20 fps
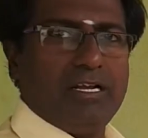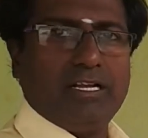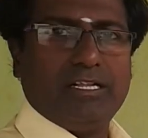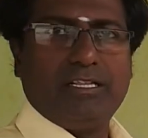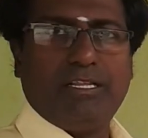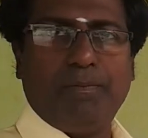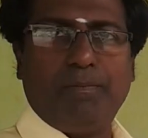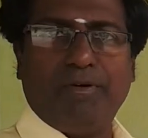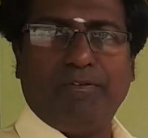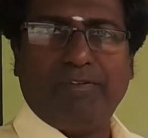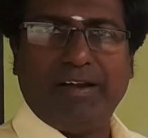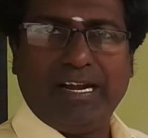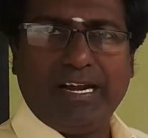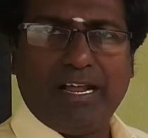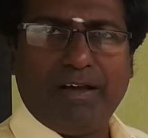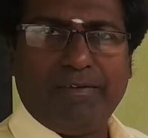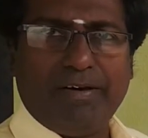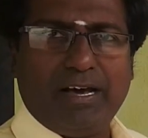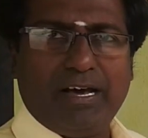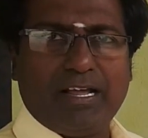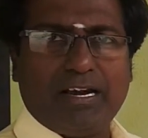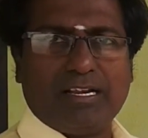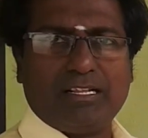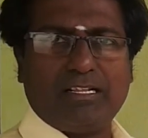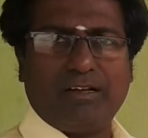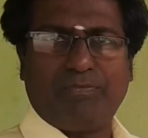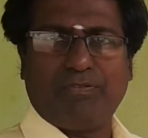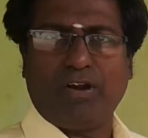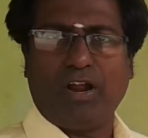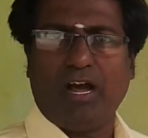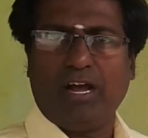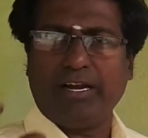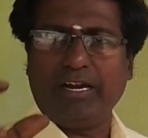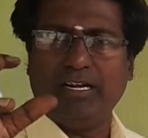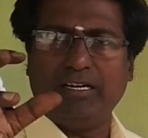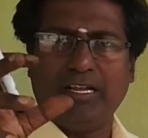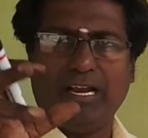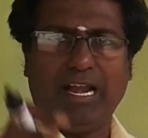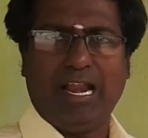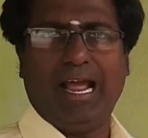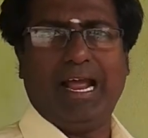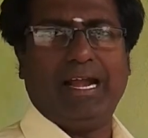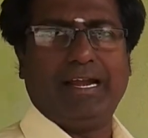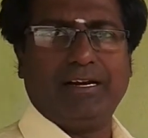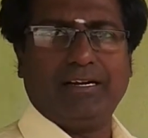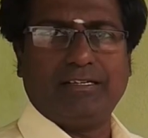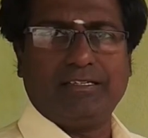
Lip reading: Whenever the frog in the land,